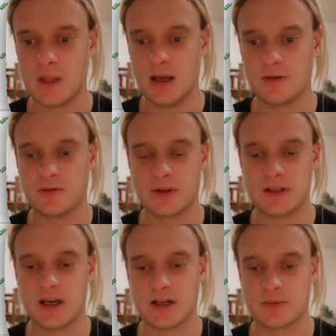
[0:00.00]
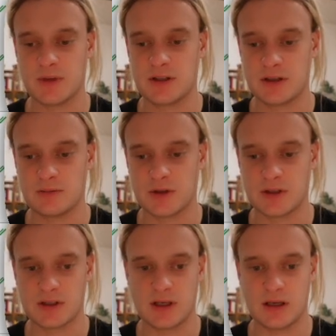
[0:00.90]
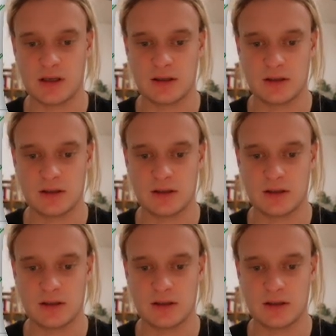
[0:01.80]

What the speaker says: And for the attachment, I'm going to say